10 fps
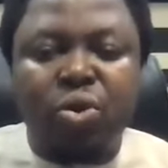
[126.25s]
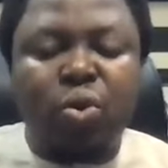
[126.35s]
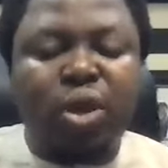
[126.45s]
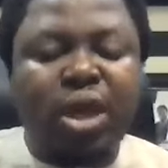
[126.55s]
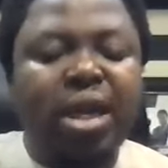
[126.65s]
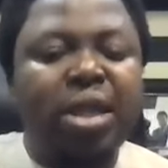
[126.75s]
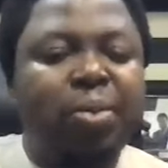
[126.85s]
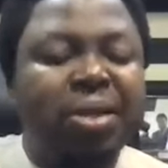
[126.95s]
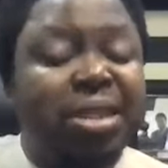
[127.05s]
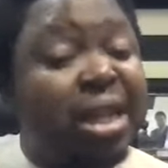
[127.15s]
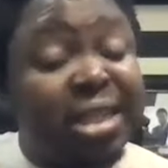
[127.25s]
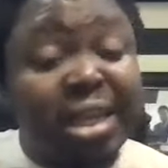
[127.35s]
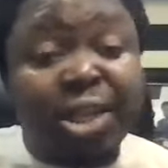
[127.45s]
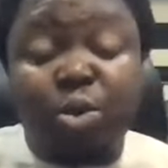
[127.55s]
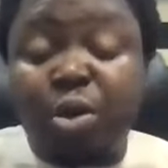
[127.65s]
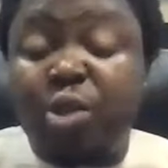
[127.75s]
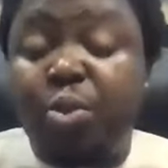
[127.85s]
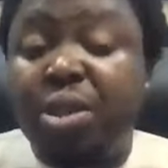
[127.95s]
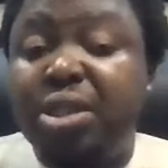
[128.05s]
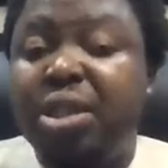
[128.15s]
Okay, the person has taken somebody's
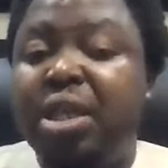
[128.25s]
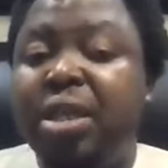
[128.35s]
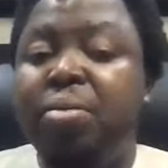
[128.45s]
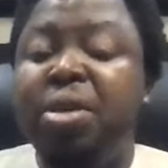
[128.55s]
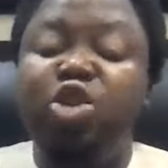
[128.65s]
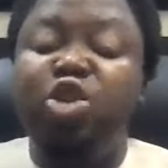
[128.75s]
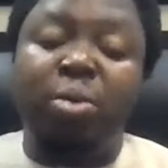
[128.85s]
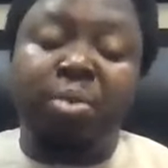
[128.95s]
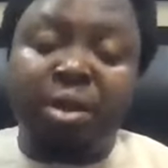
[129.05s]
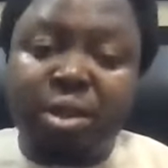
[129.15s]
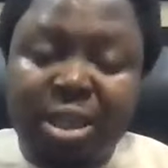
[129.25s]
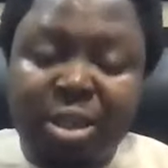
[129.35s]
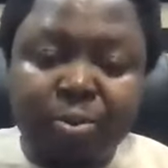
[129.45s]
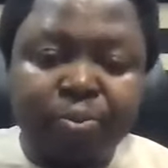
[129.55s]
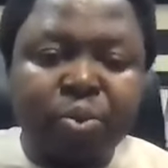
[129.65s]
space in the matrix you are building.